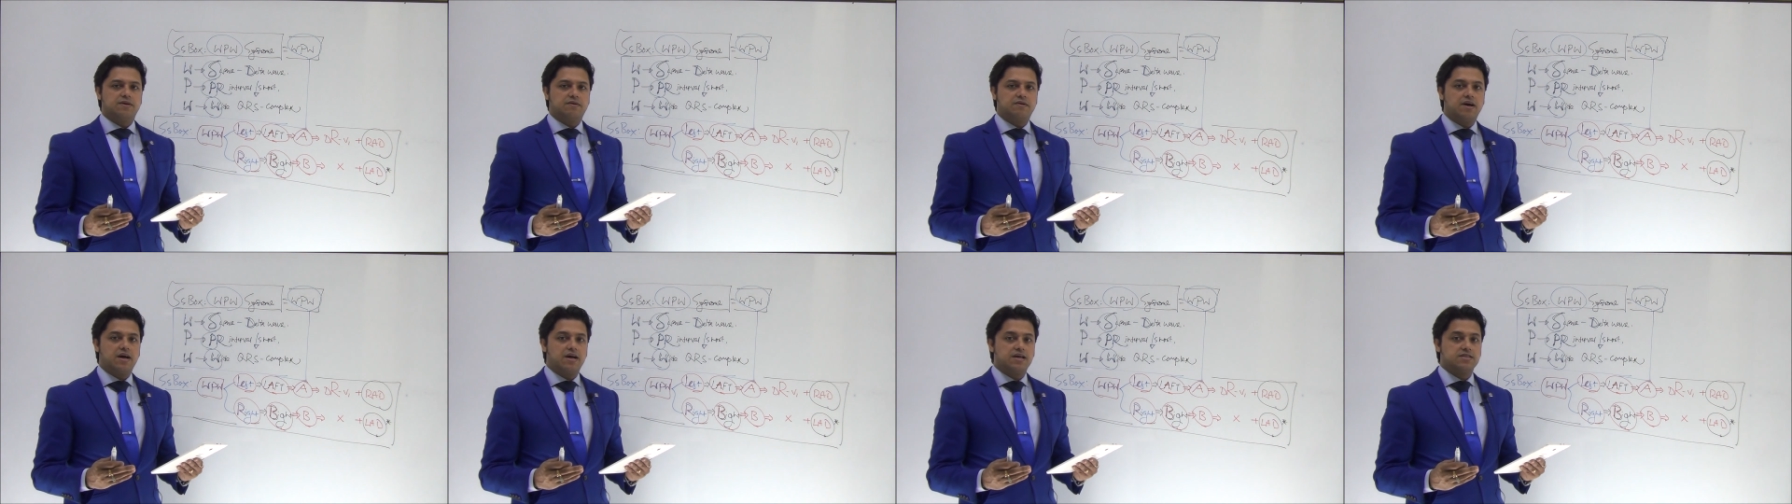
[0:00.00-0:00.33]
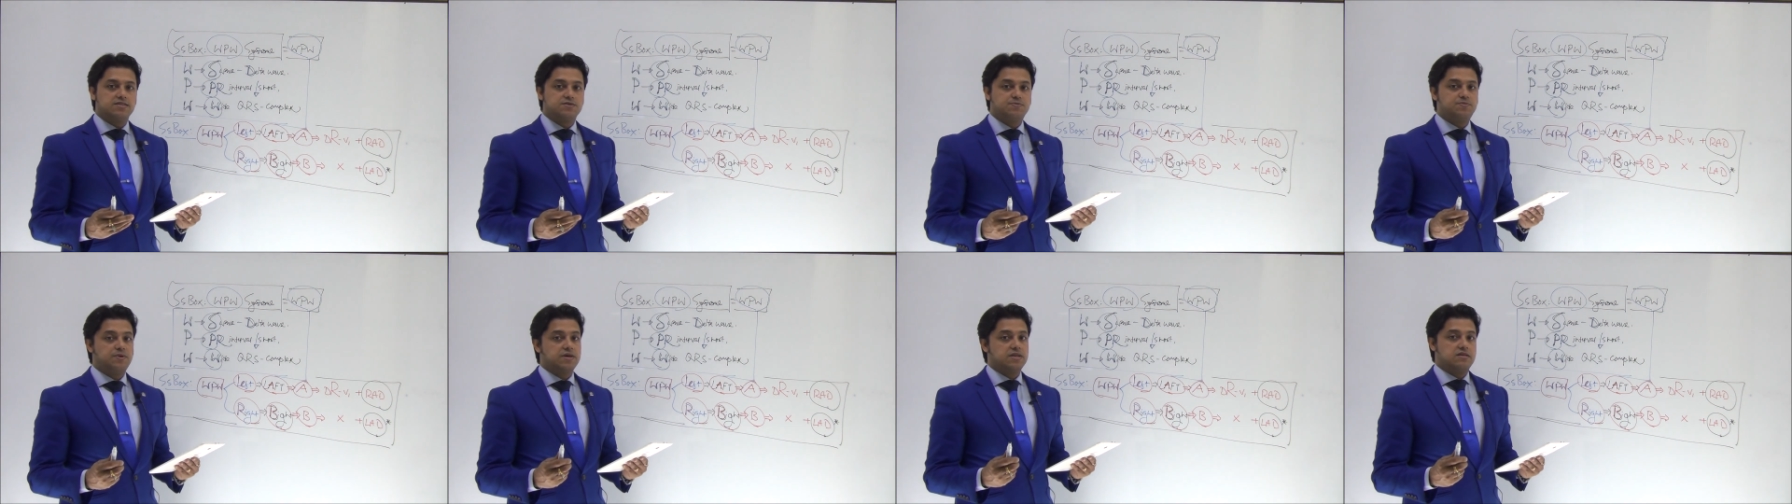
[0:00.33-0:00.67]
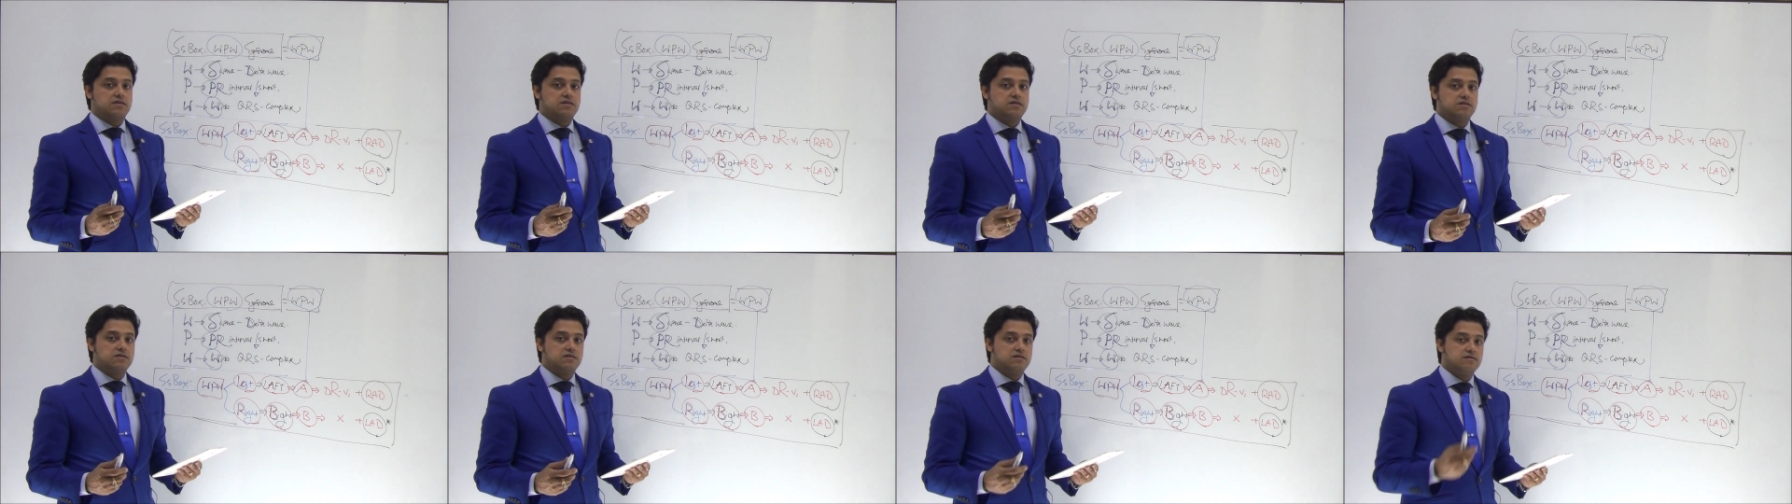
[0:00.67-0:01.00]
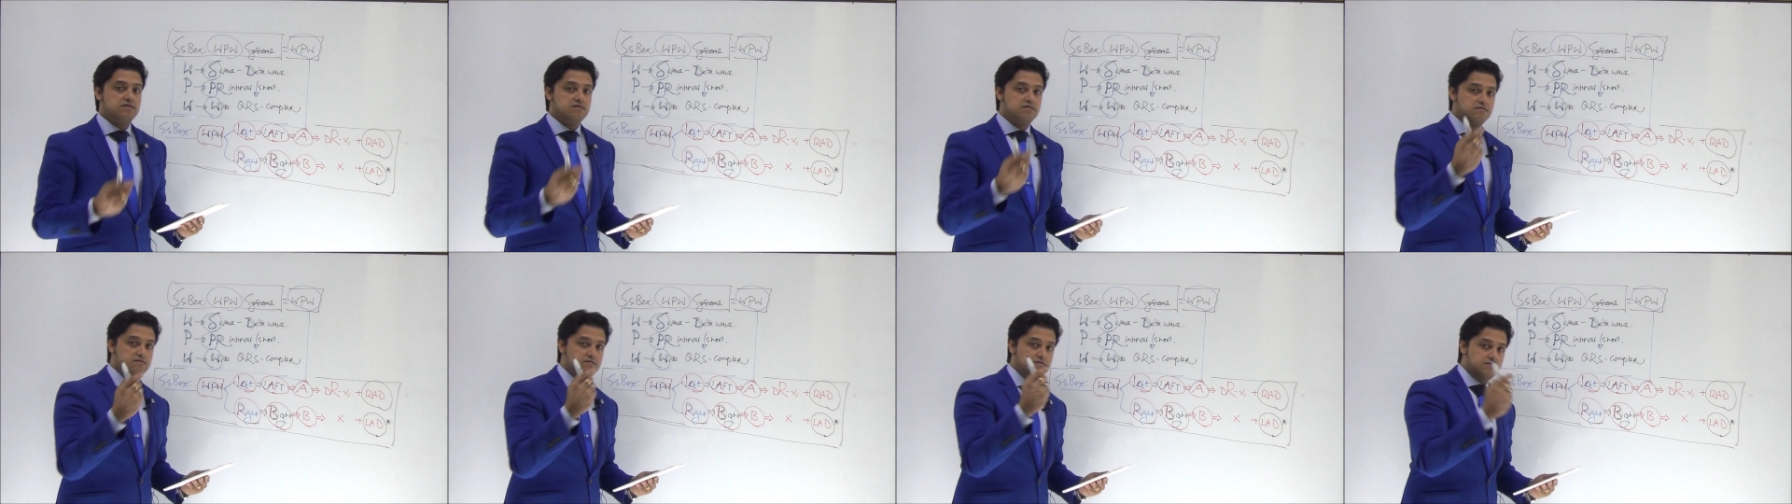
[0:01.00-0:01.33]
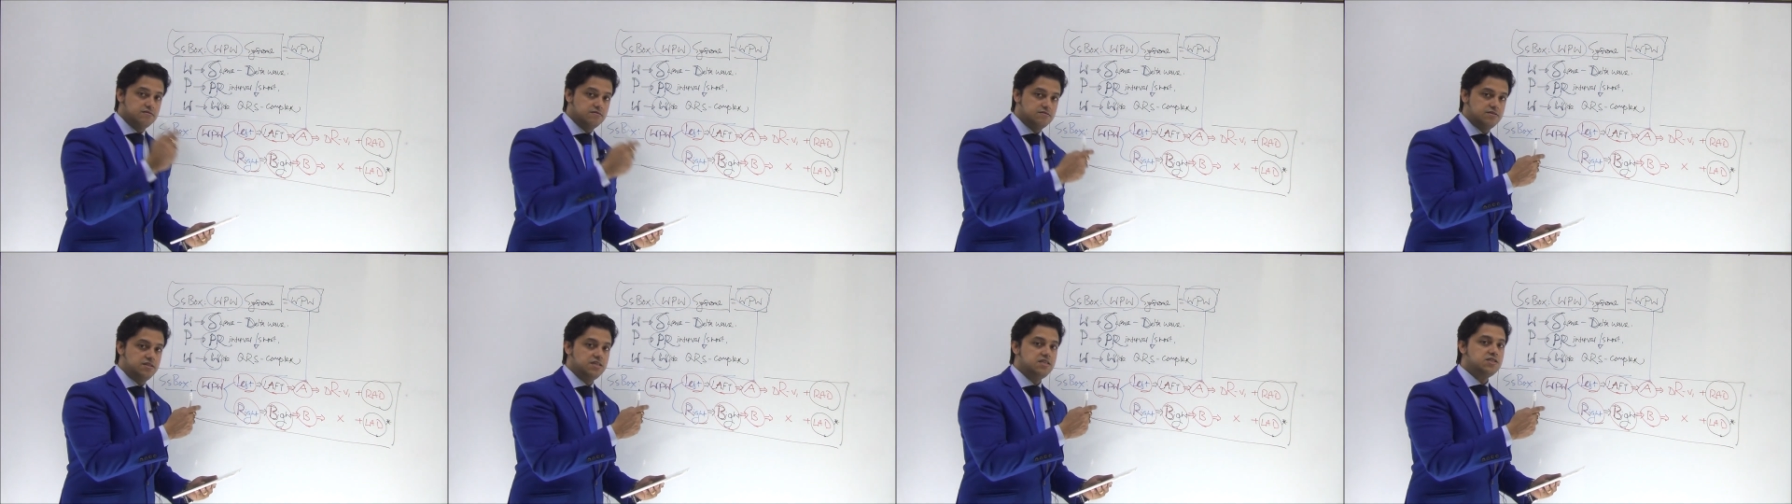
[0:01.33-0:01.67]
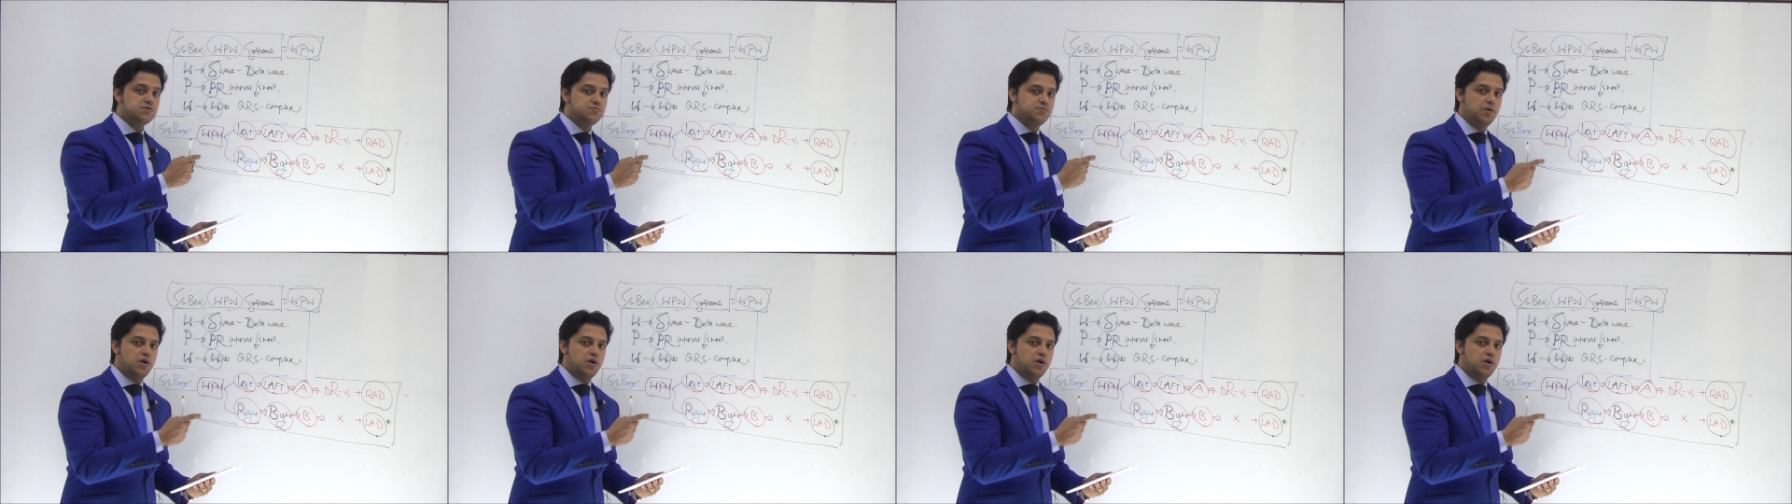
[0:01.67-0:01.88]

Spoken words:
arise, but this